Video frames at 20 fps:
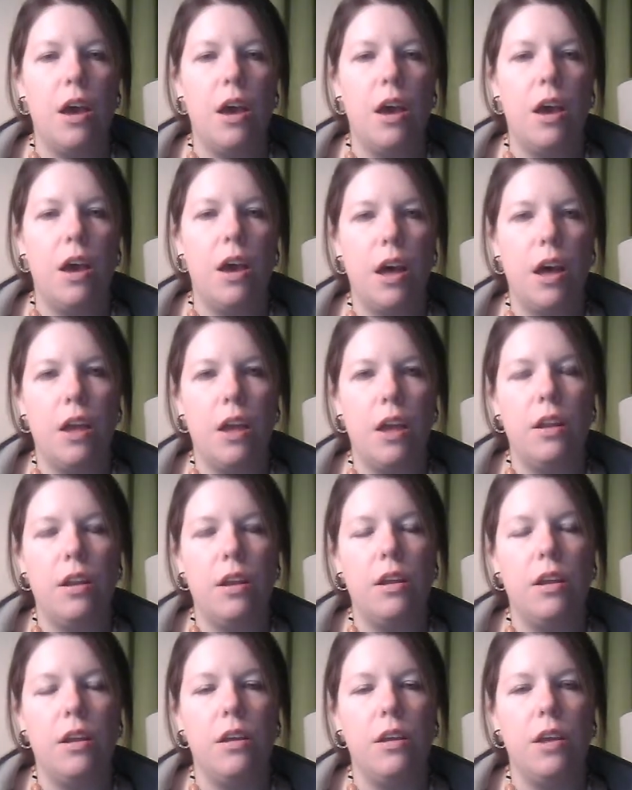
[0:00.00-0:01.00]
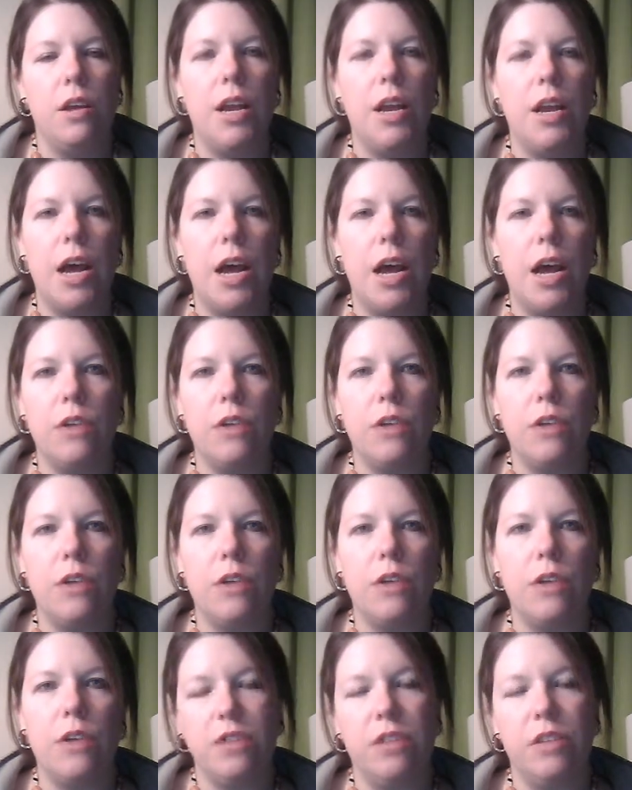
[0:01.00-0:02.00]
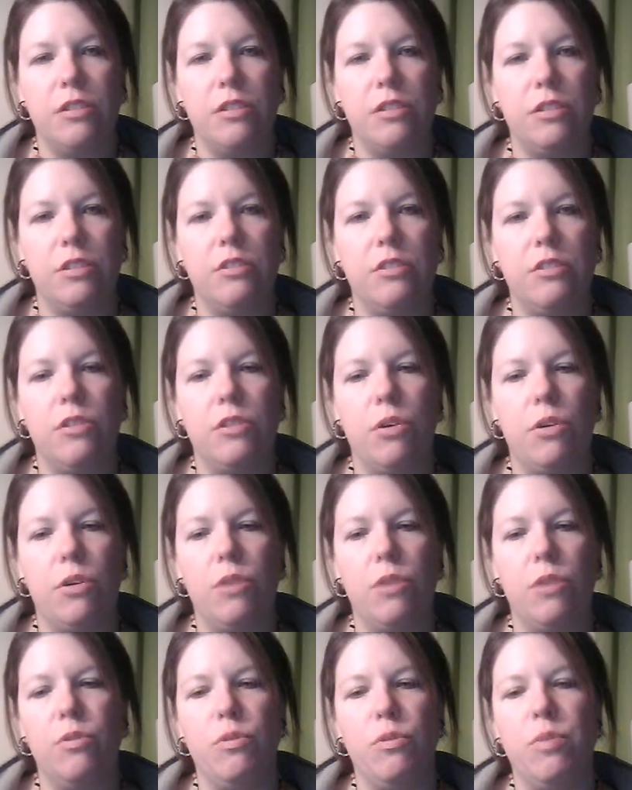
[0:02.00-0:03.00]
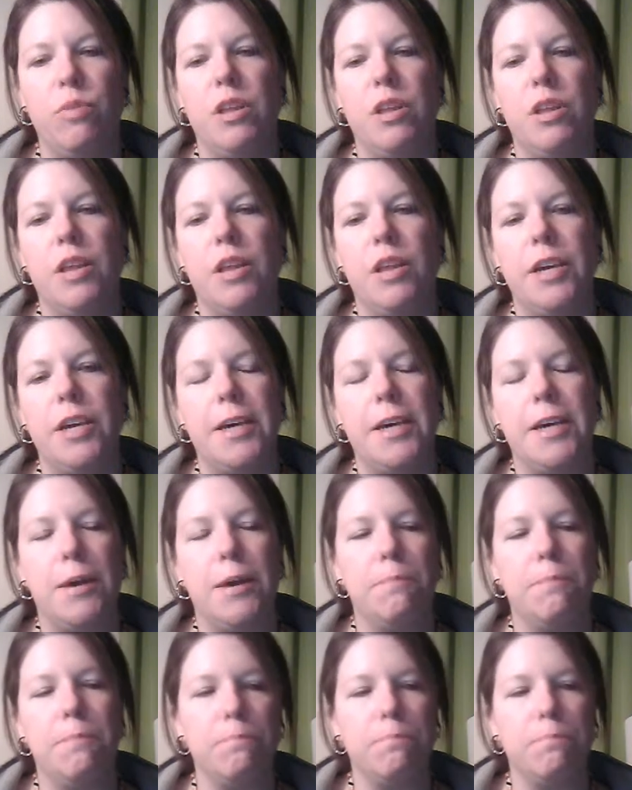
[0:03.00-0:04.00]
on an ongoing basis, so it would be like a